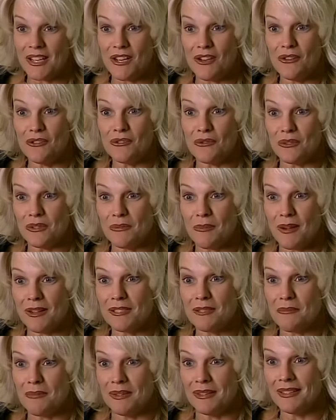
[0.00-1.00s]
a huge
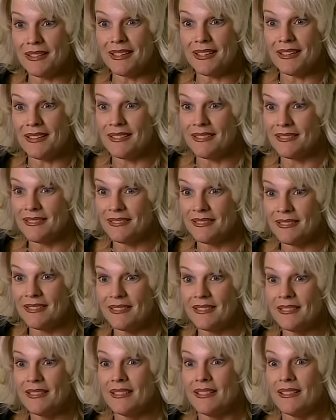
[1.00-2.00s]
responsibility
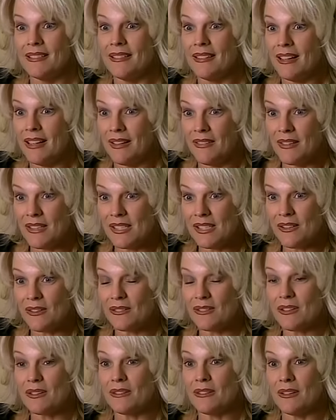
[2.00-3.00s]

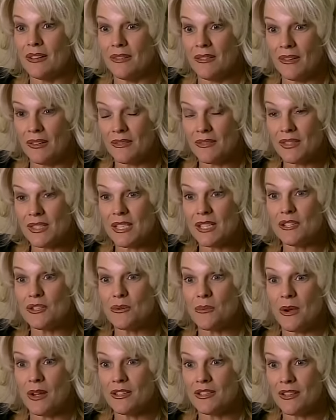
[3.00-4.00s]
in the
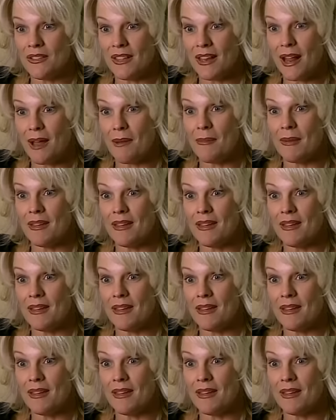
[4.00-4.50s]
situation that I'm